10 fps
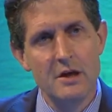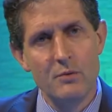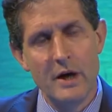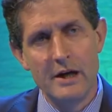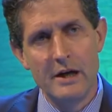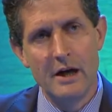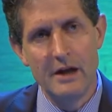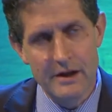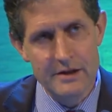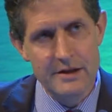where he
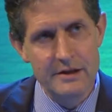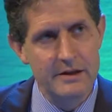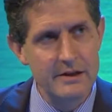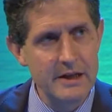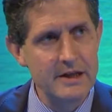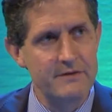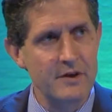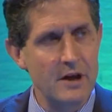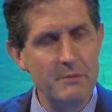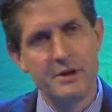highlighted the need for
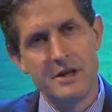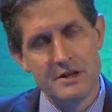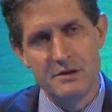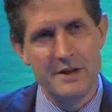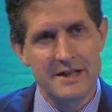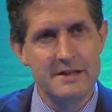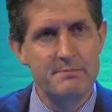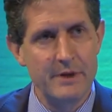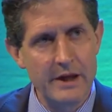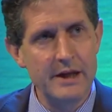companies to
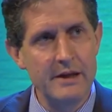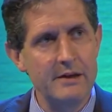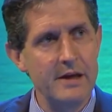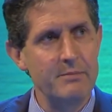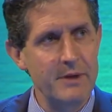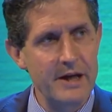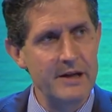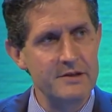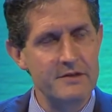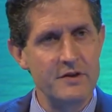explain their
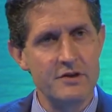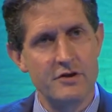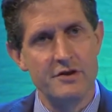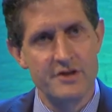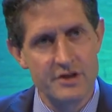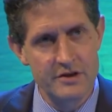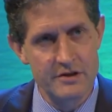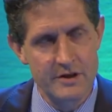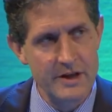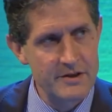plans for the transition
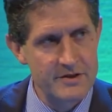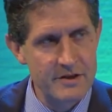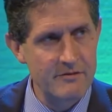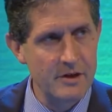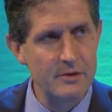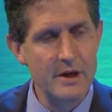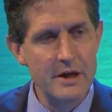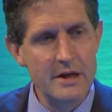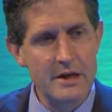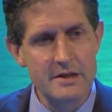to net zero,
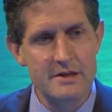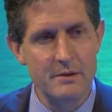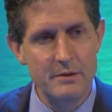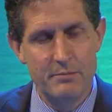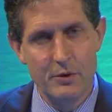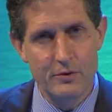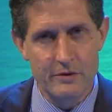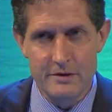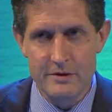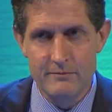is so important.